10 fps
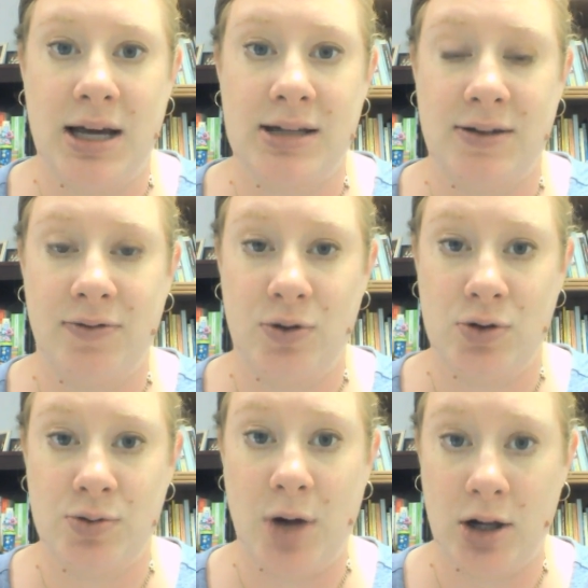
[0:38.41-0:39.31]
has a few
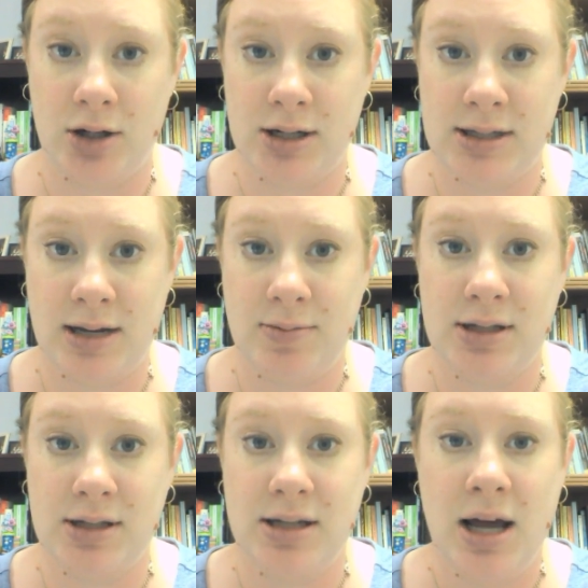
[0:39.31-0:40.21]
smaller
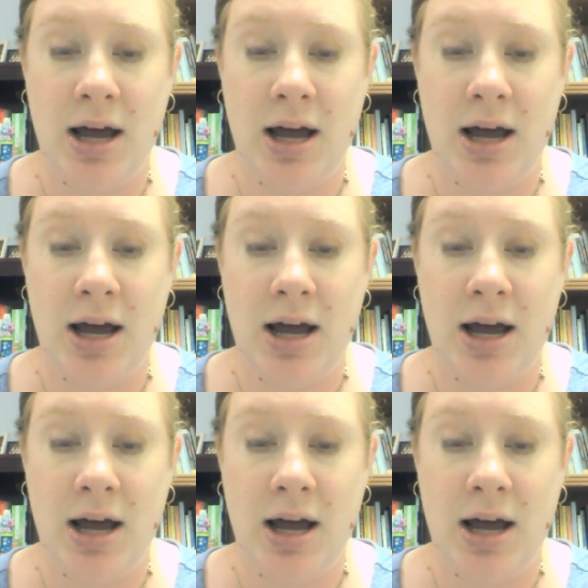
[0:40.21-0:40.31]
assignments.